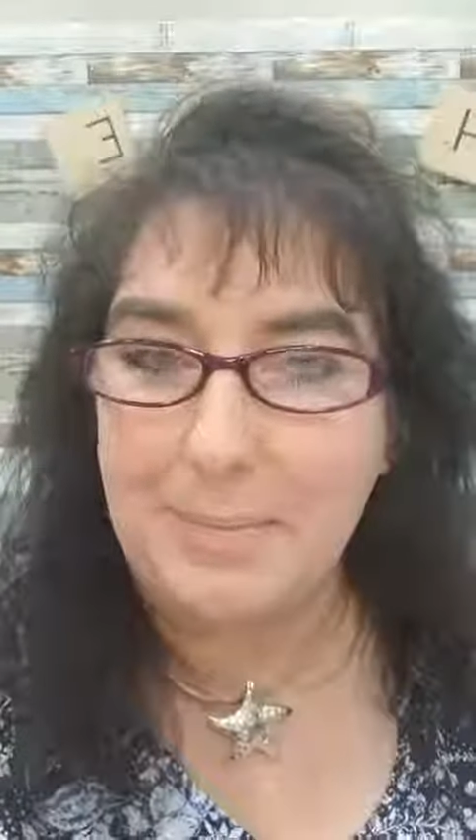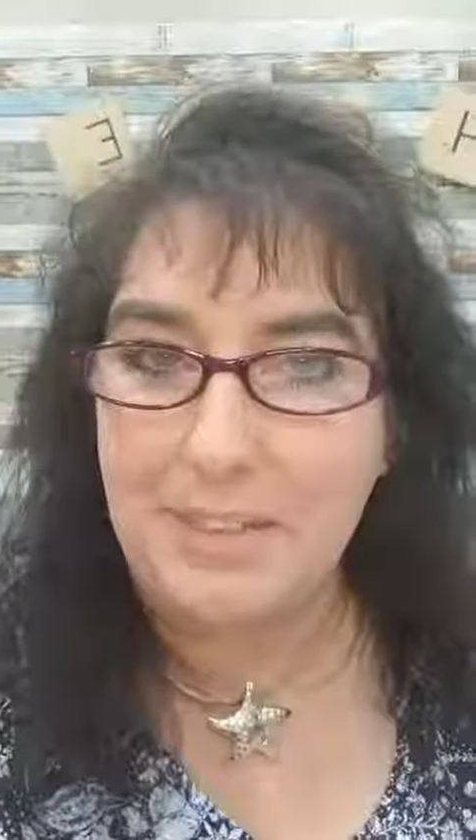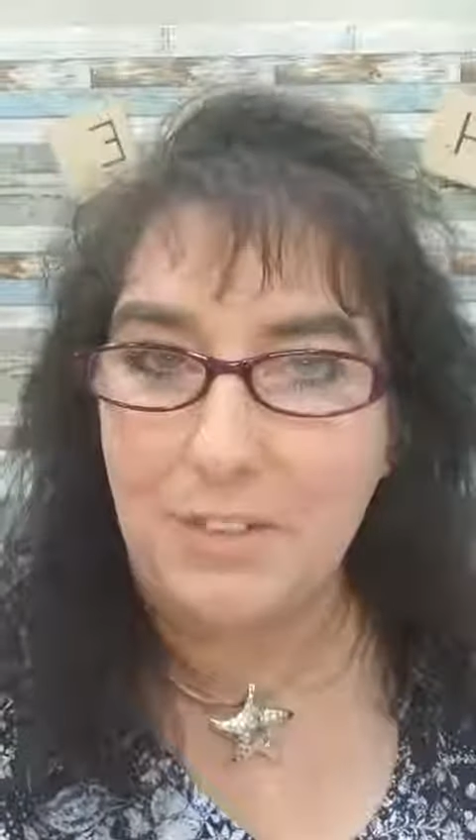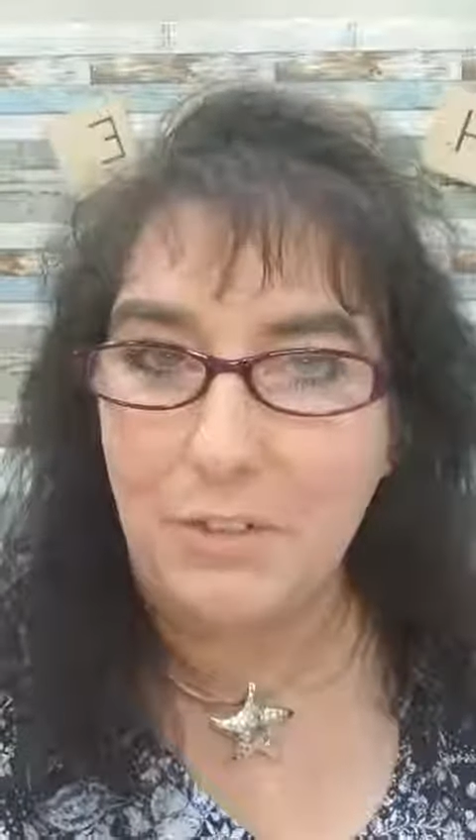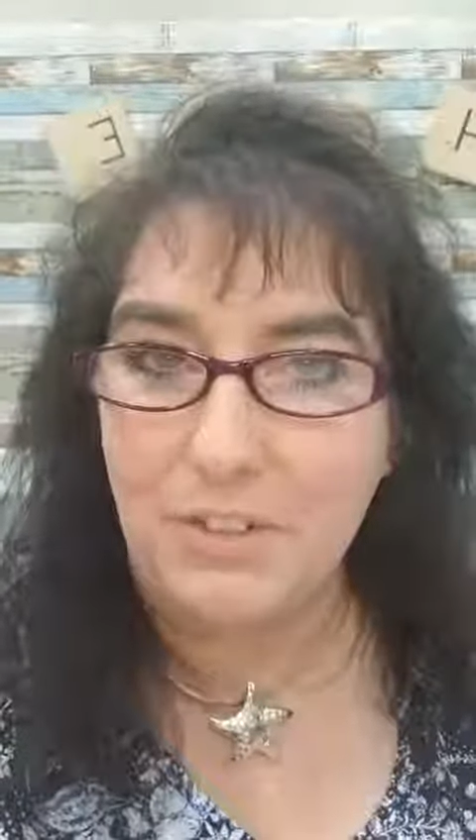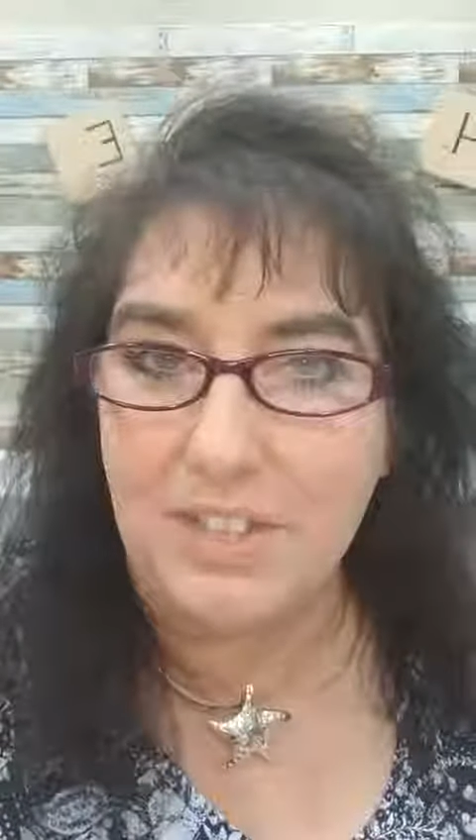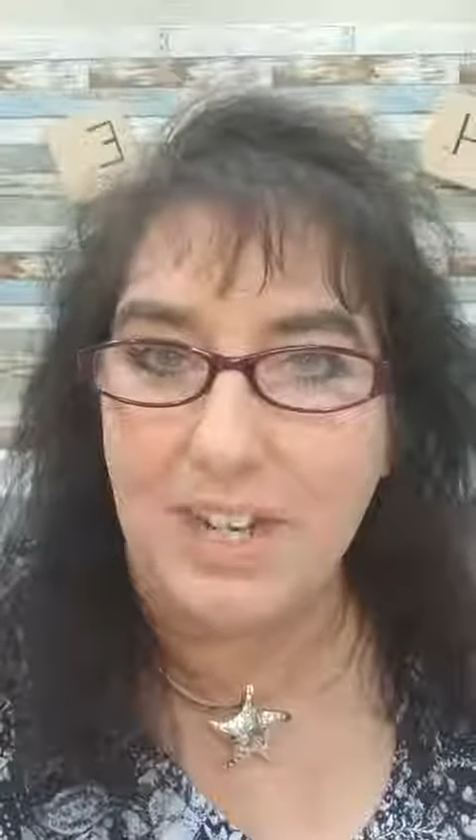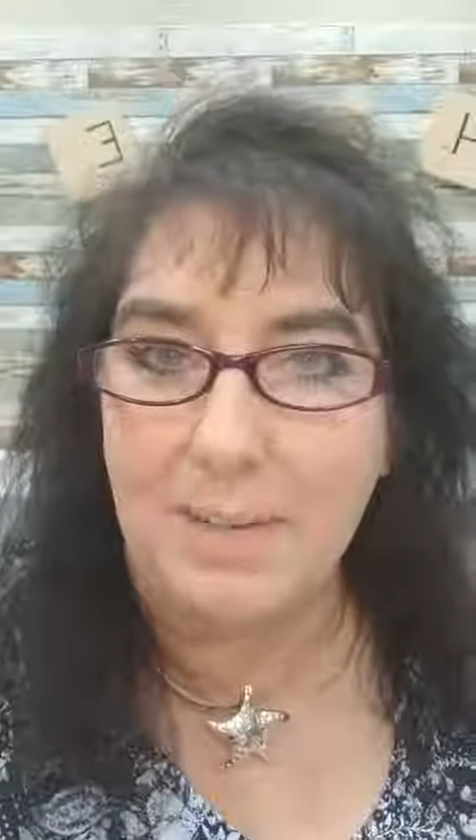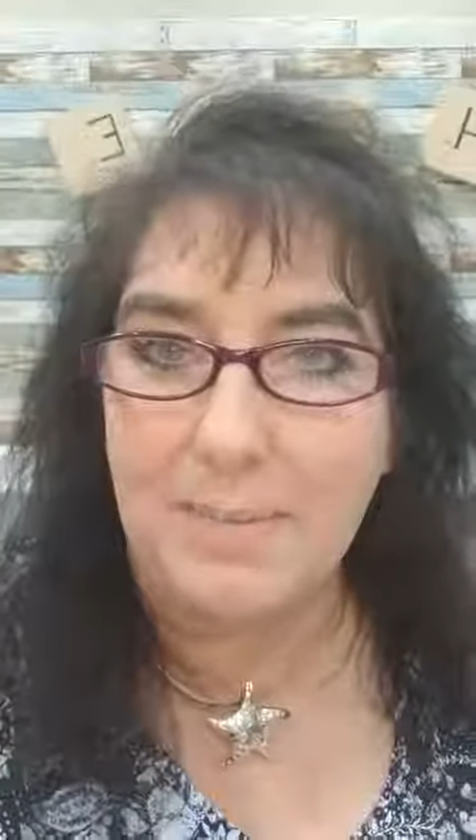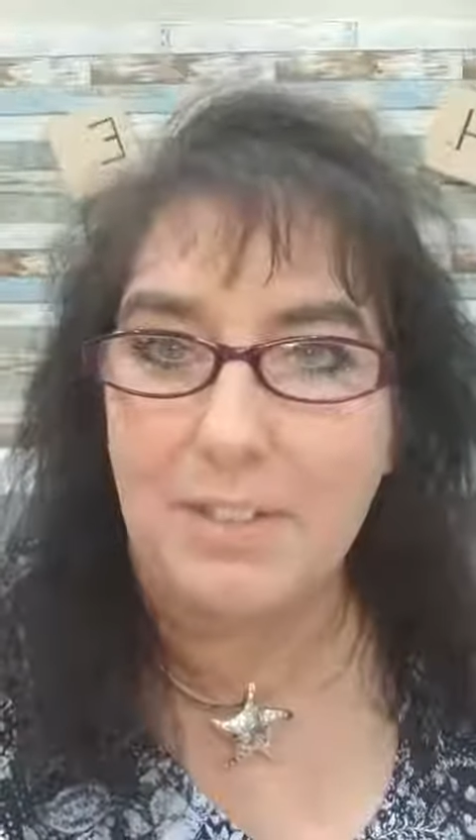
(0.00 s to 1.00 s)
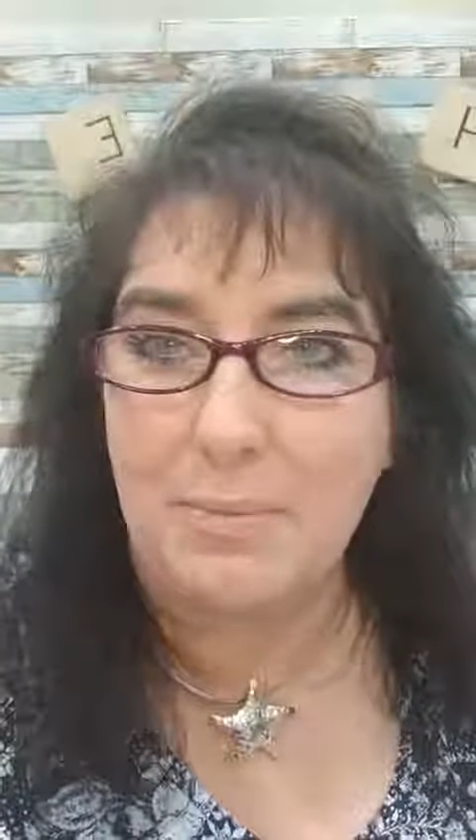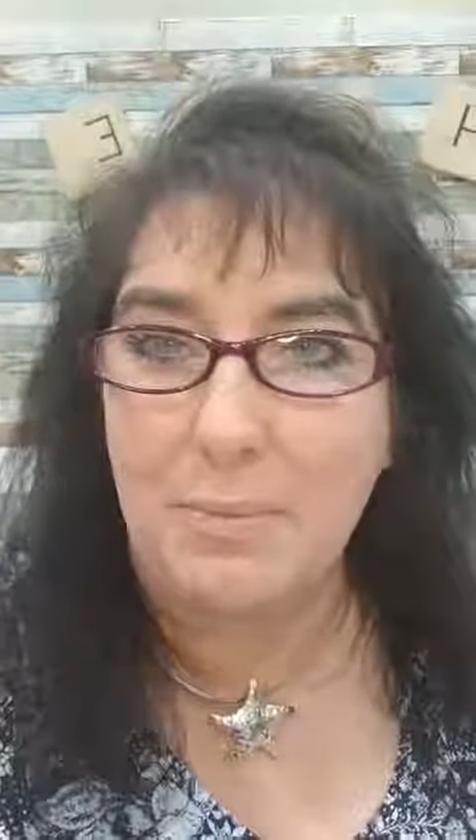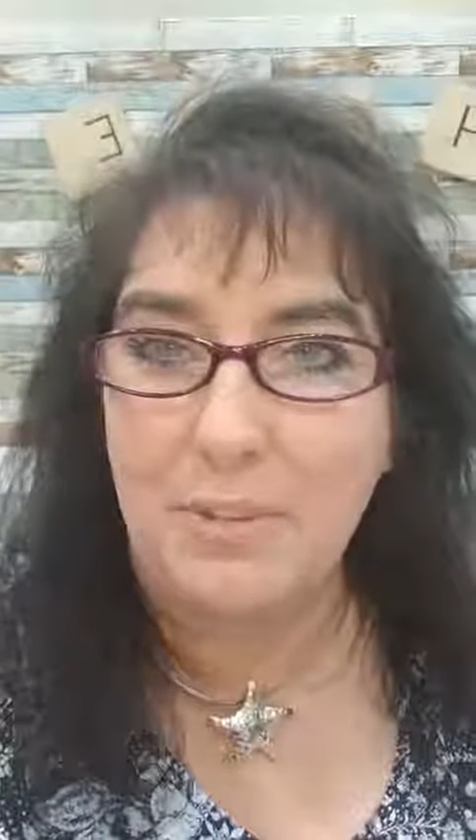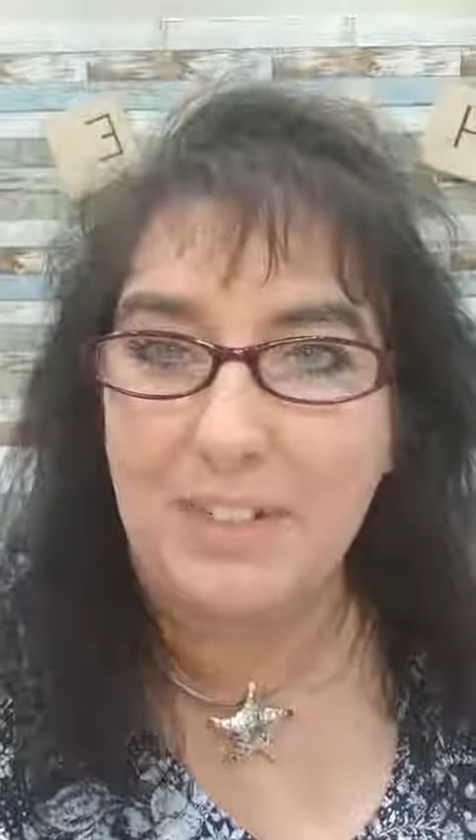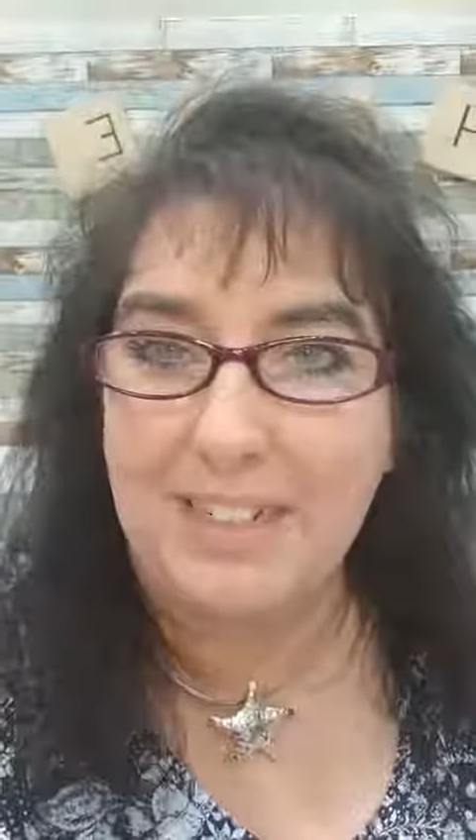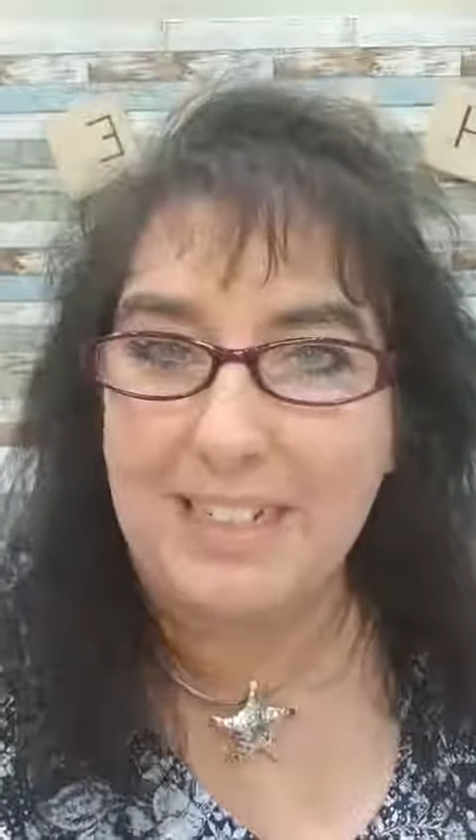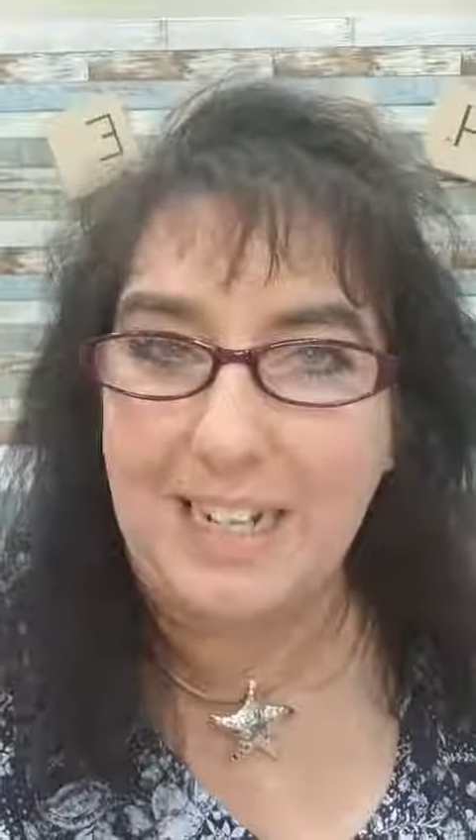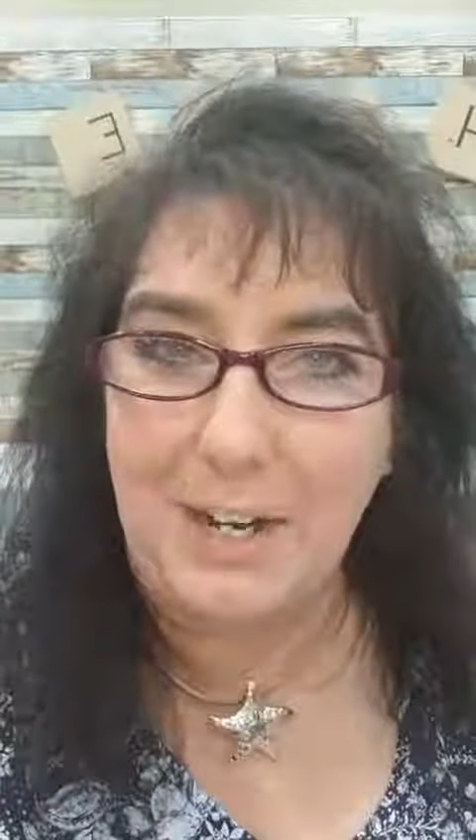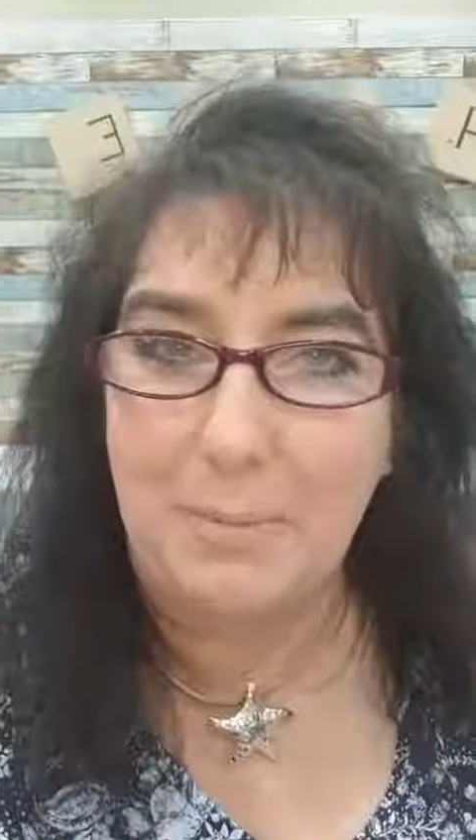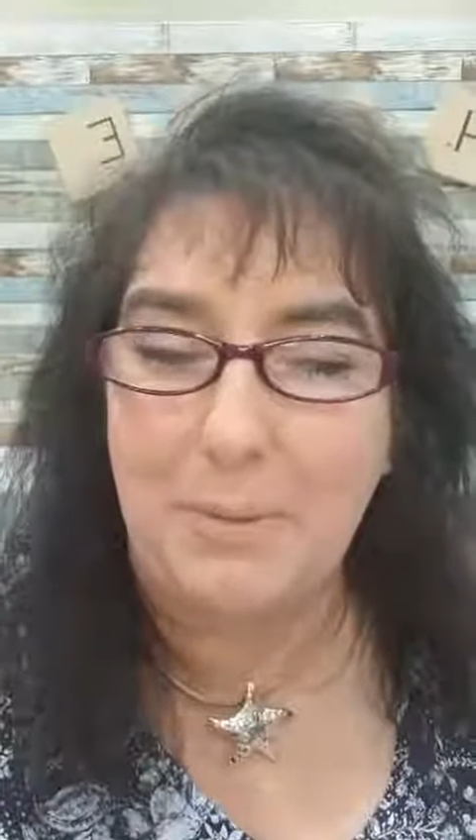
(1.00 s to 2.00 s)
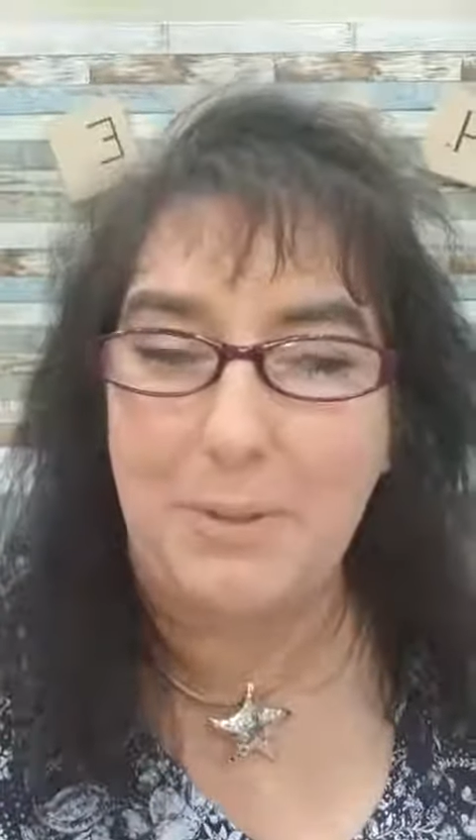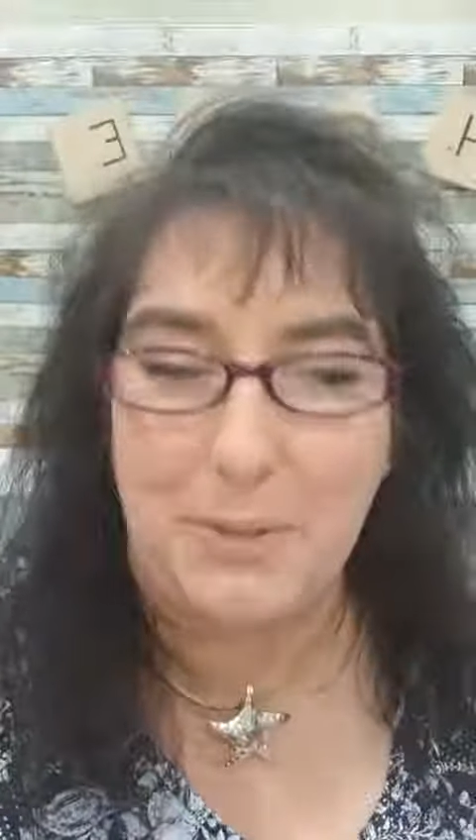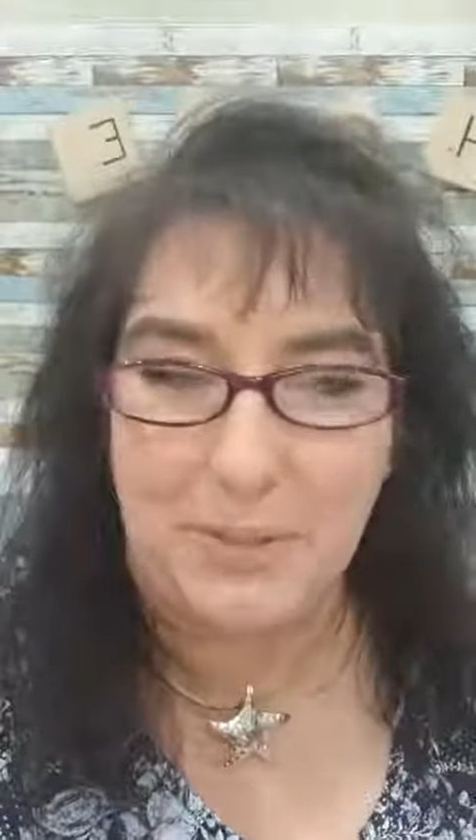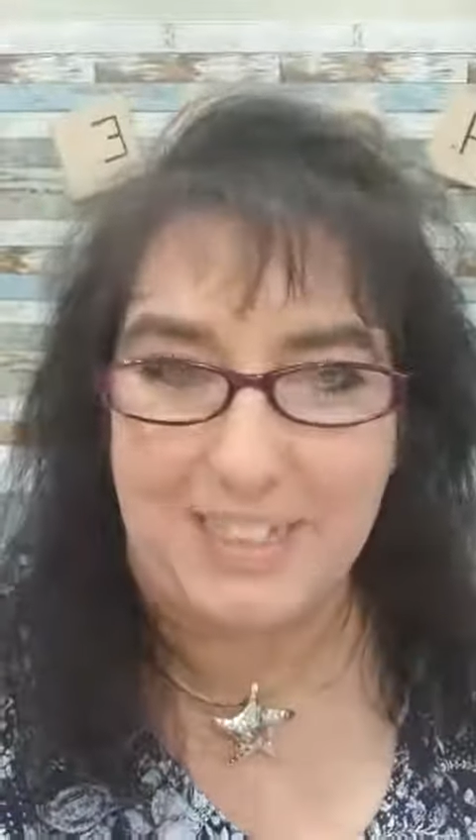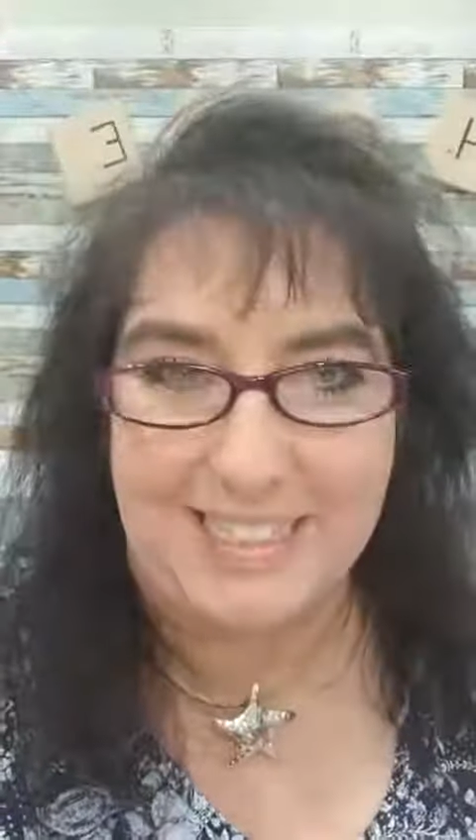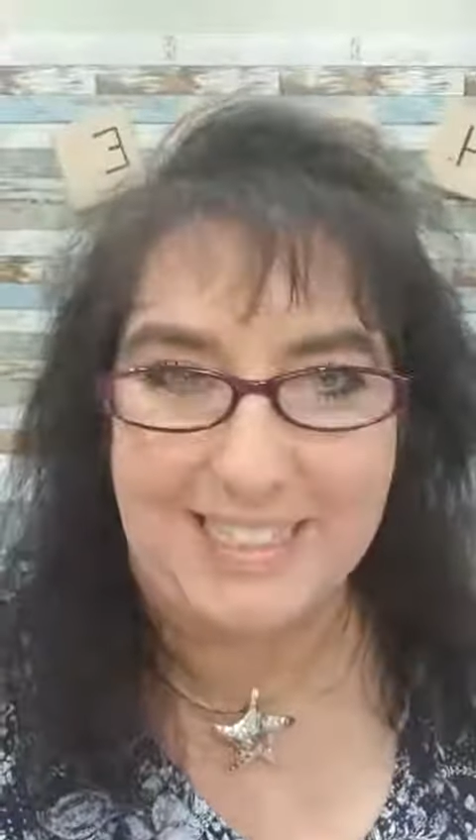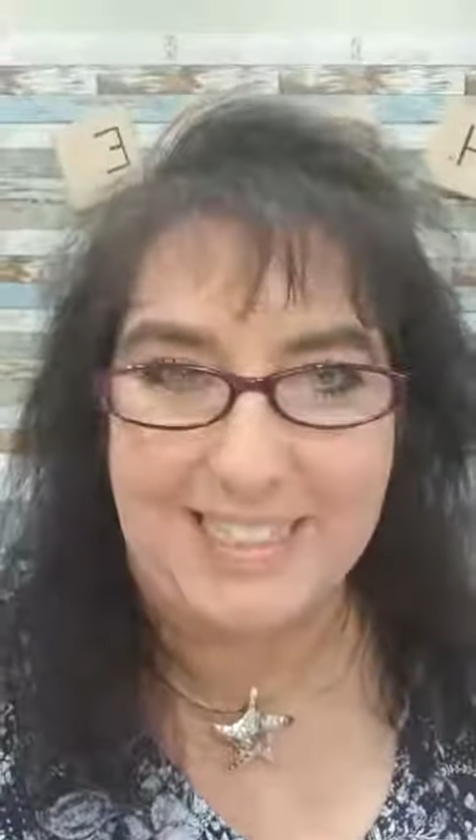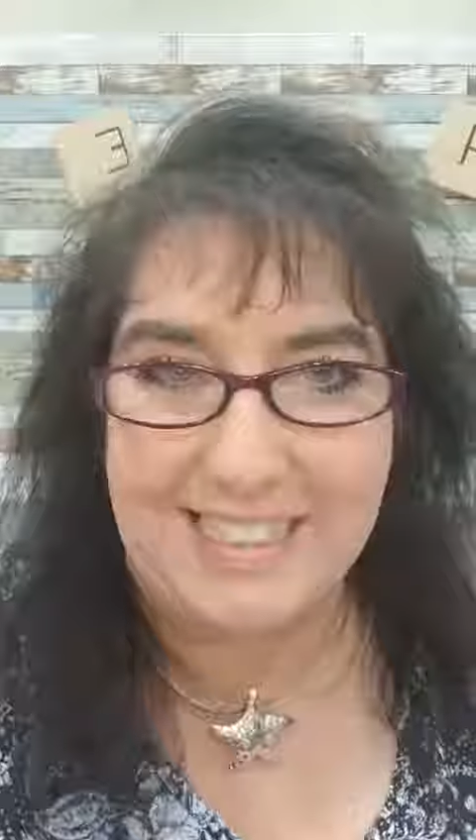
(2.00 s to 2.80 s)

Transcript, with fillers: Central Time this morning. I hope you'll join us.